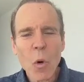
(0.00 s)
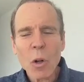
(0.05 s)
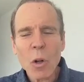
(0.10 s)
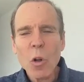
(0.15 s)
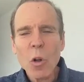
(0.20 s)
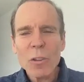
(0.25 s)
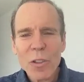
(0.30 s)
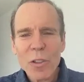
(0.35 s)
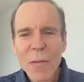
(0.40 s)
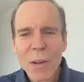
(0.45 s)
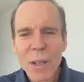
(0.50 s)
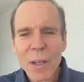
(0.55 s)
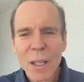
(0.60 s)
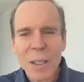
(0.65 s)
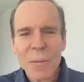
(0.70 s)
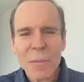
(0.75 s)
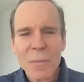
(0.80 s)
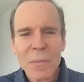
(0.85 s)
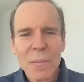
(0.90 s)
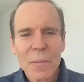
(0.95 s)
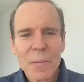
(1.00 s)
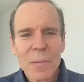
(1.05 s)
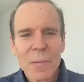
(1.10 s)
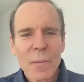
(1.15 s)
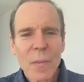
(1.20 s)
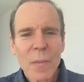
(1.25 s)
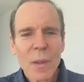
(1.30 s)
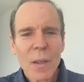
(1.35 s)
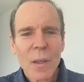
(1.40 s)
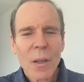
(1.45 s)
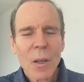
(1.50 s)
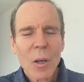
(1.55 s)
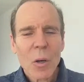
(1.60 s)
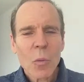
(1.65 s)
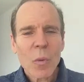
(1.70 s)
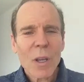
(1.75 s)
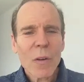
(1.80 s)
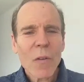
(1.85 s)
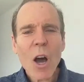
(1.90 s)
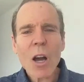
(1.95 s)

more longevity. We have